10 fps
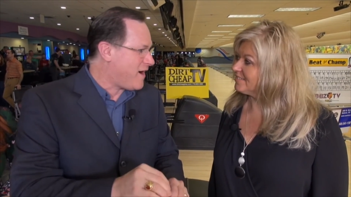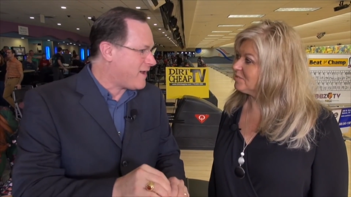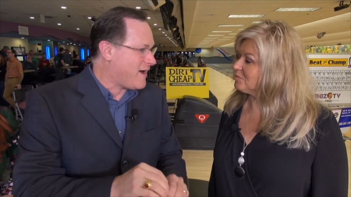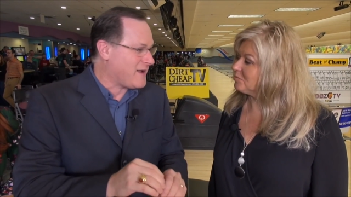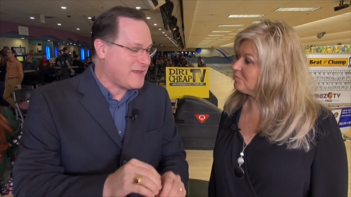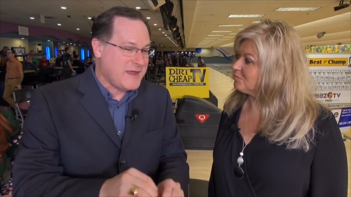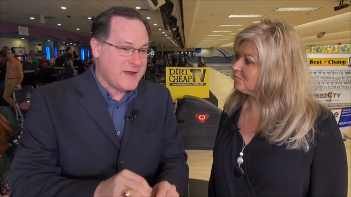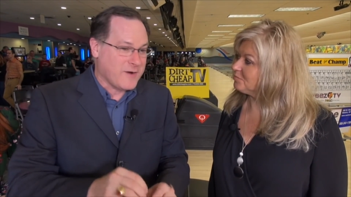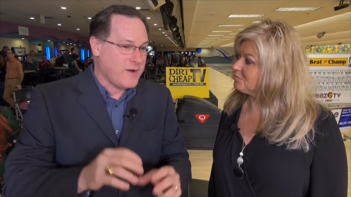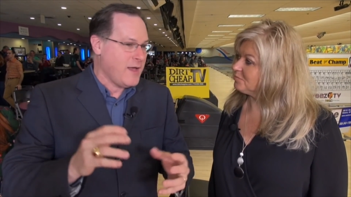Speaker 1: gone on
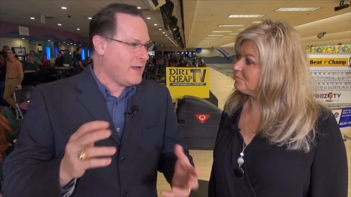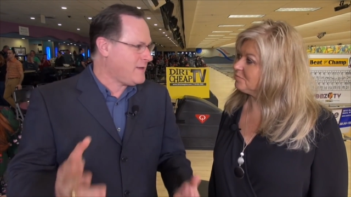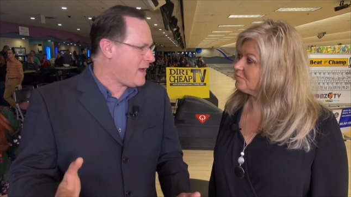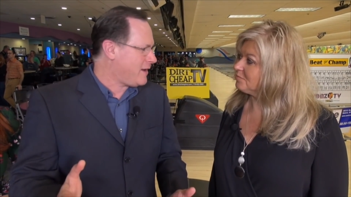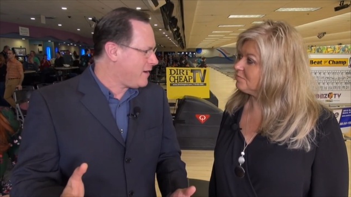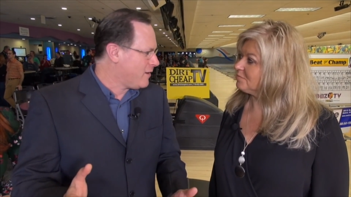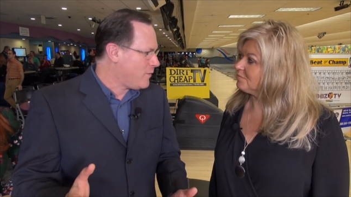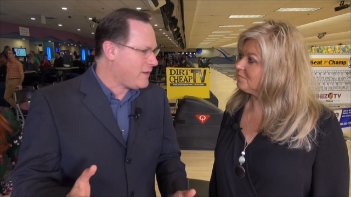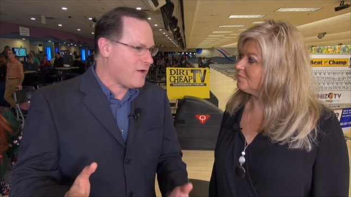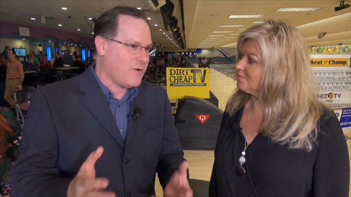here. Yet
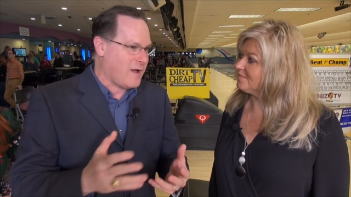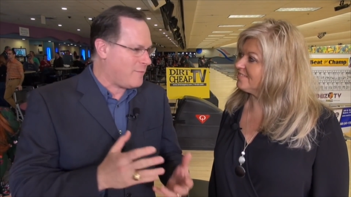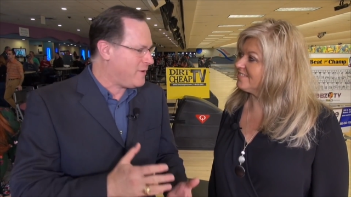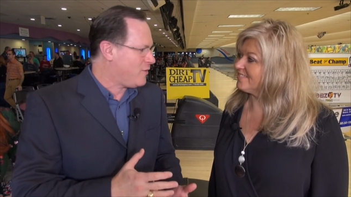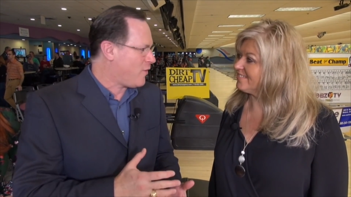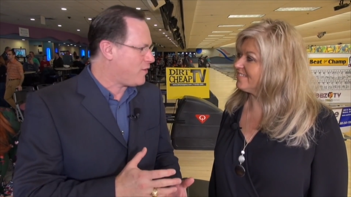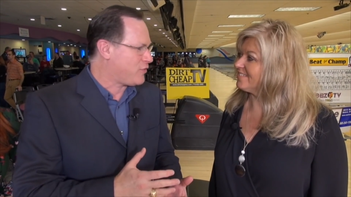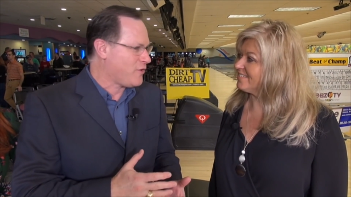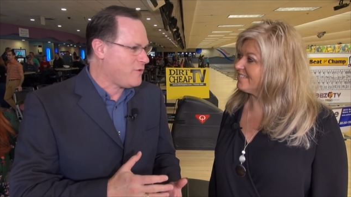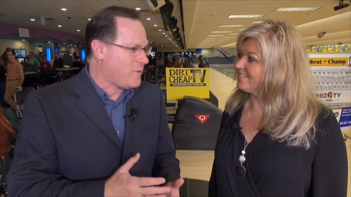here we go, come into
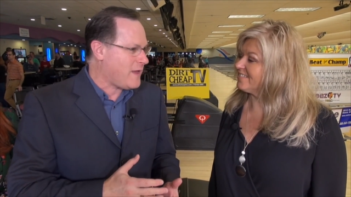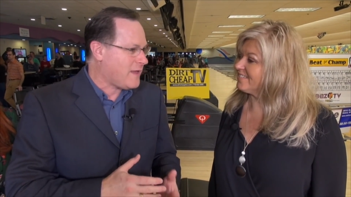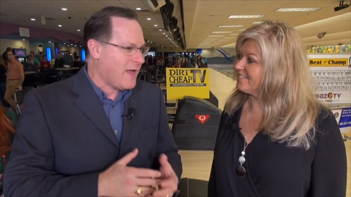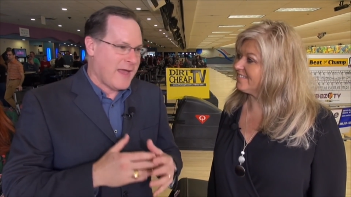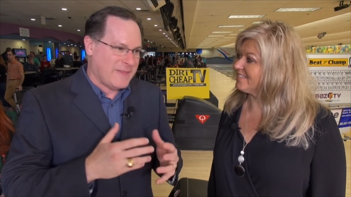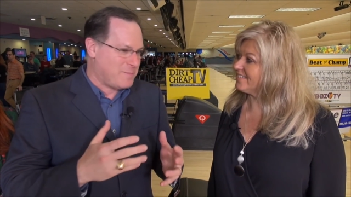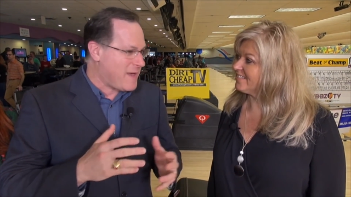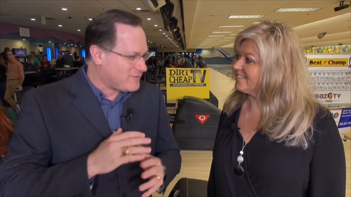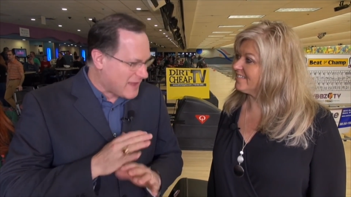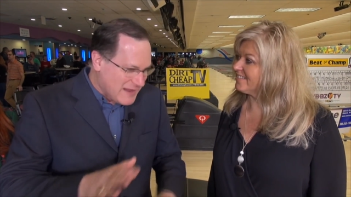our third week, and
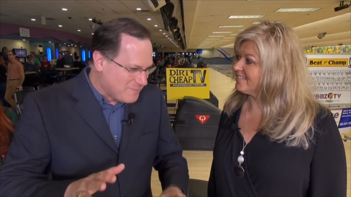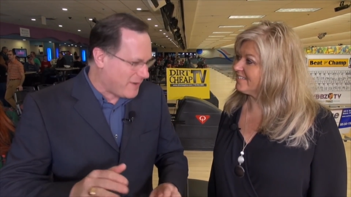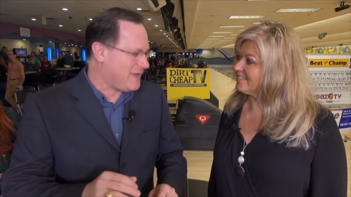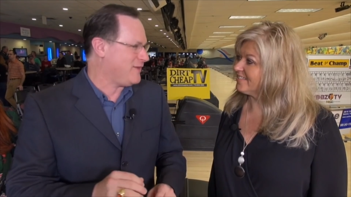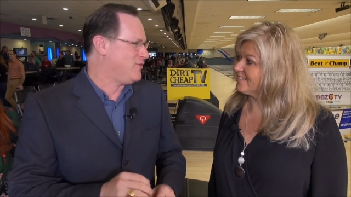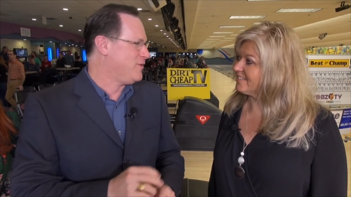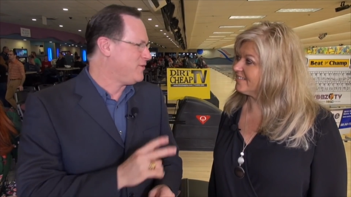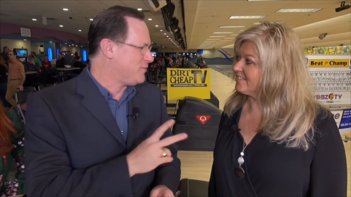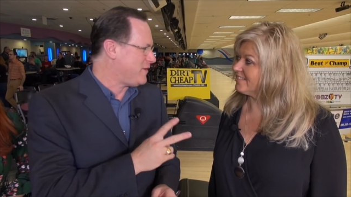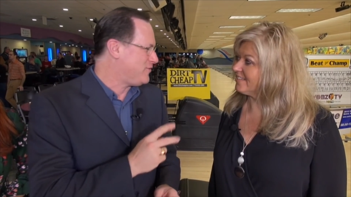the best anybody could
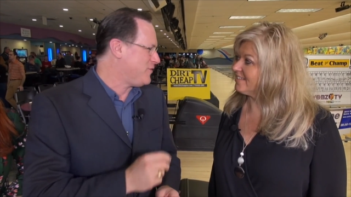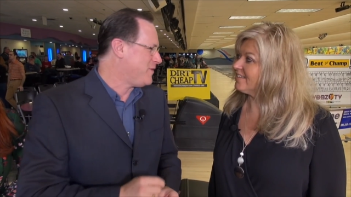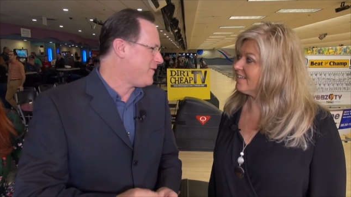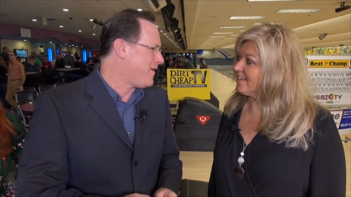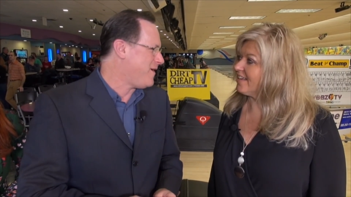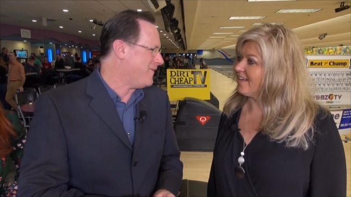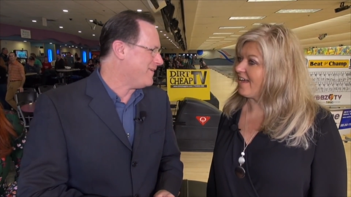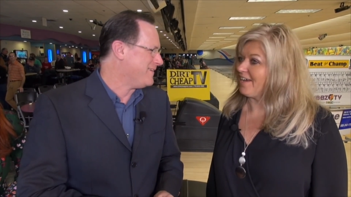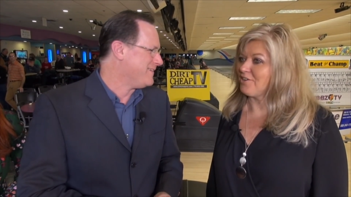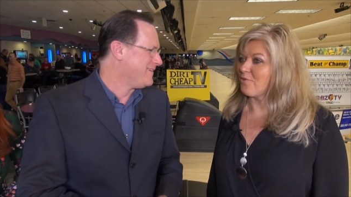do is win two in a
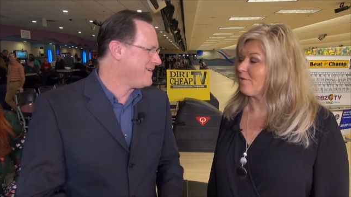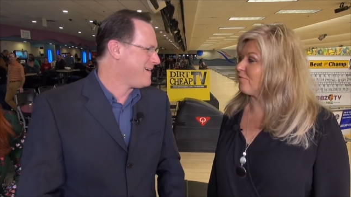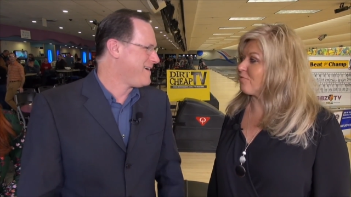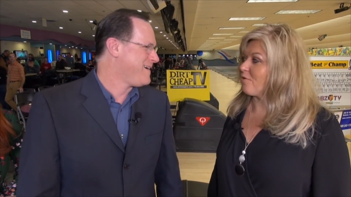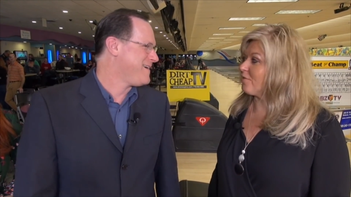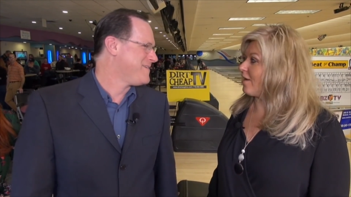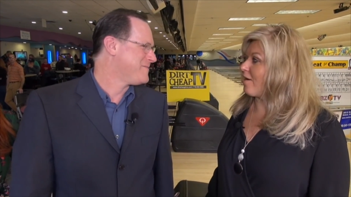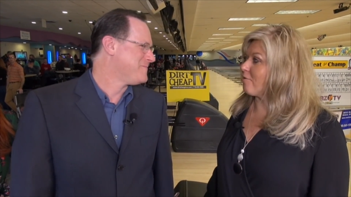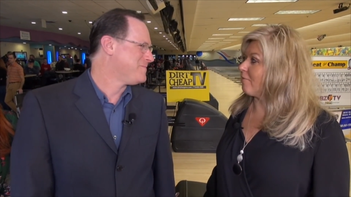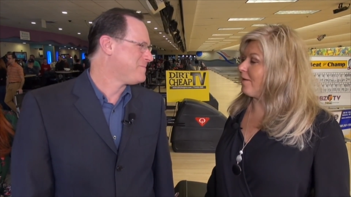row.
Speaker 2: I know, we've thrown
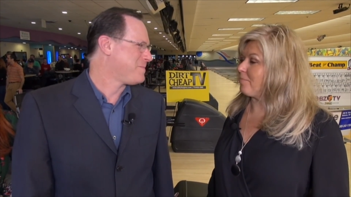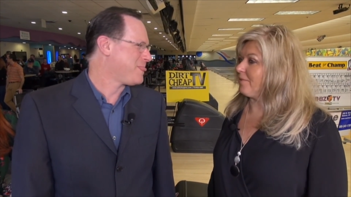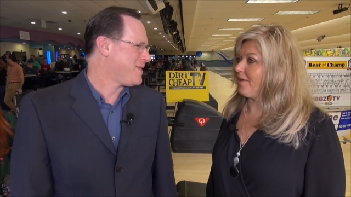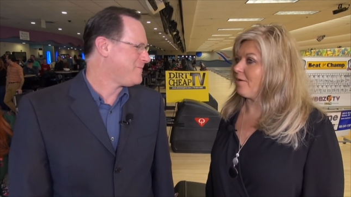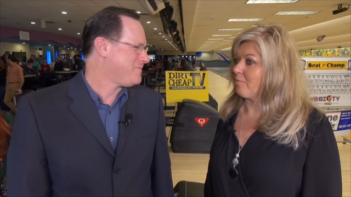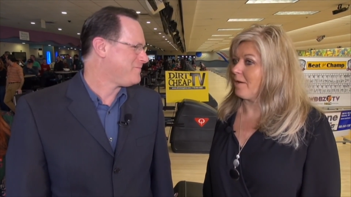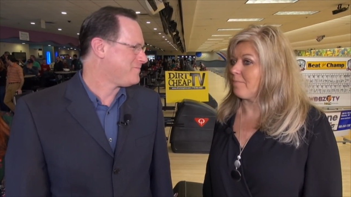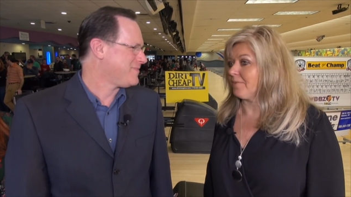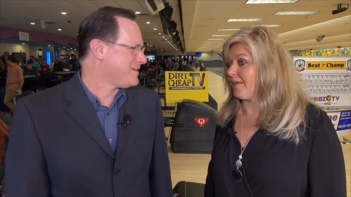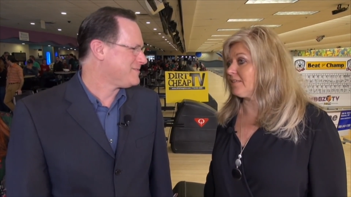that all right up in the air,
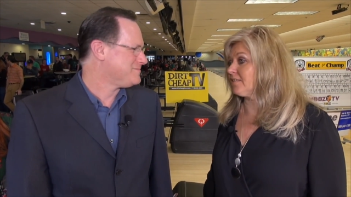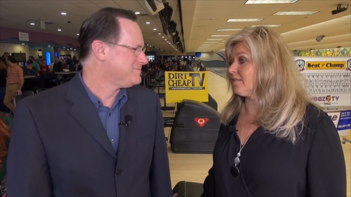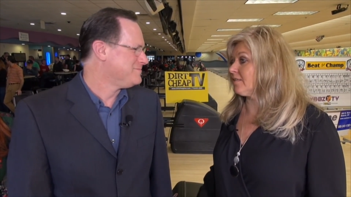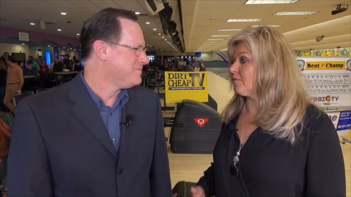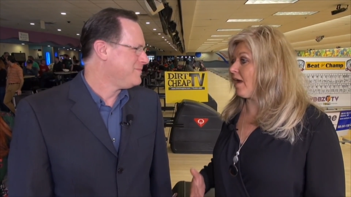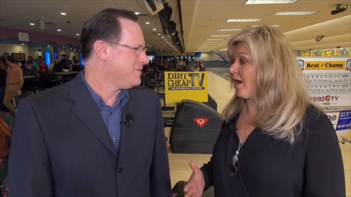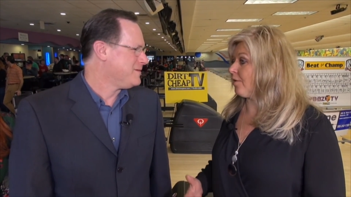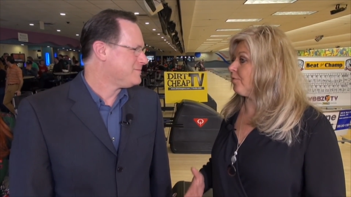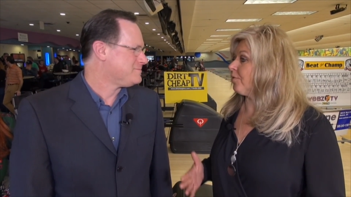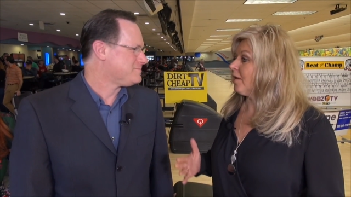right? But that's
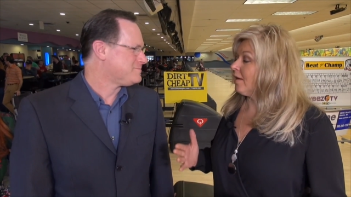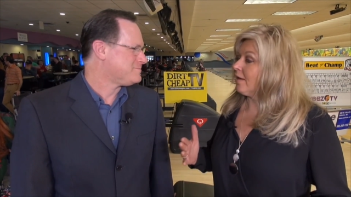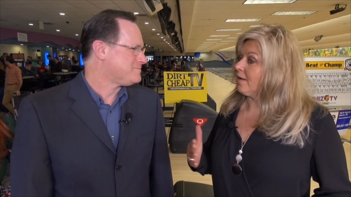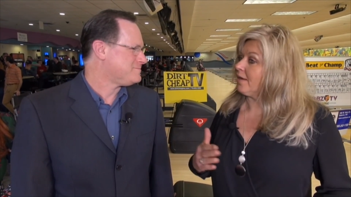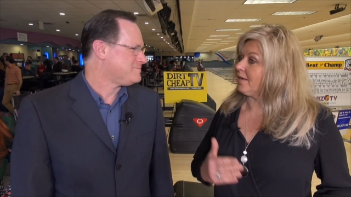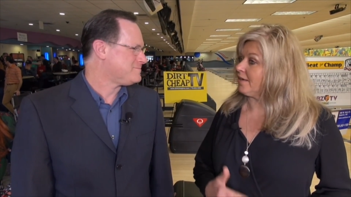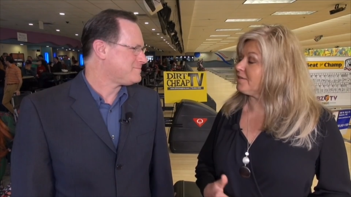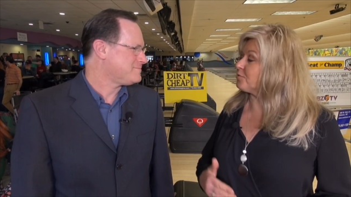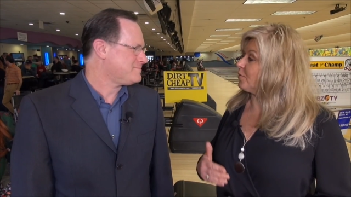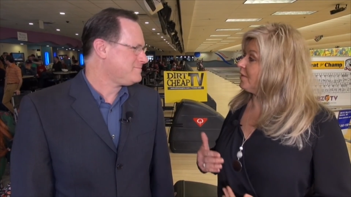how
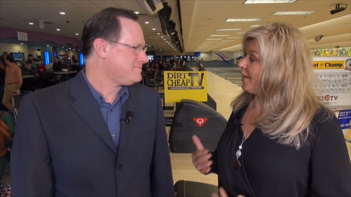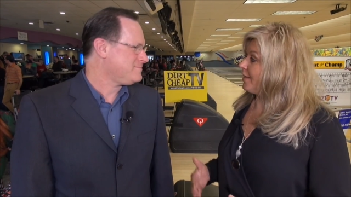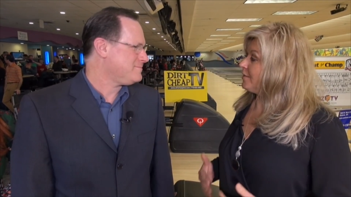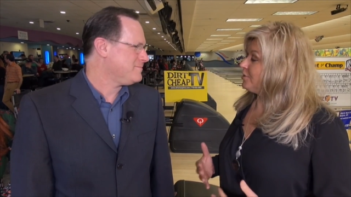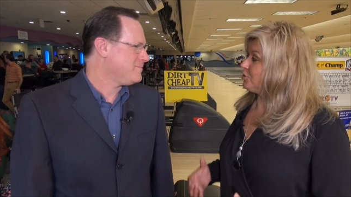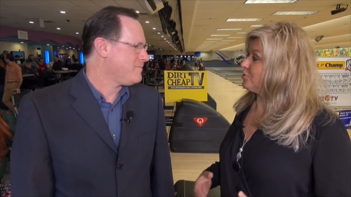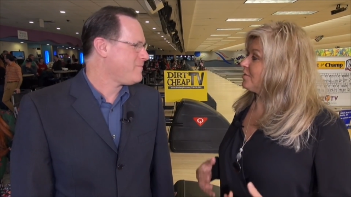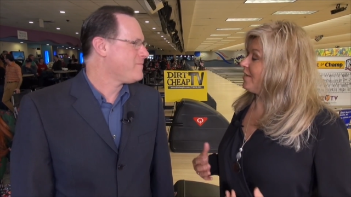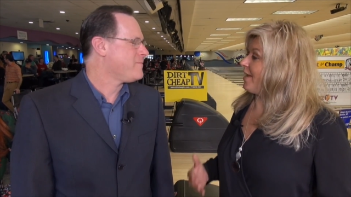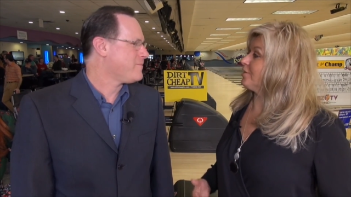it is when lane
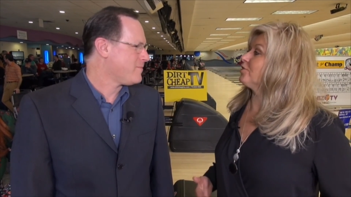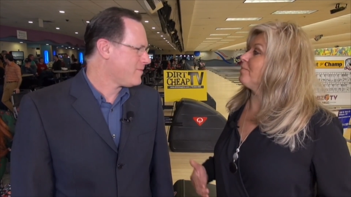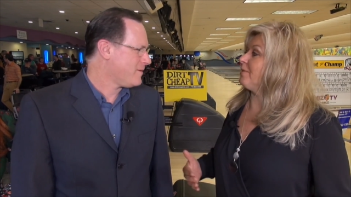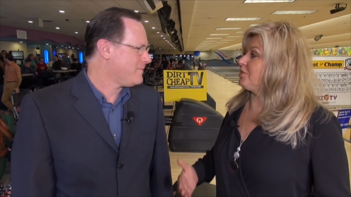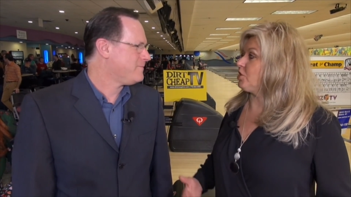conditions can actually be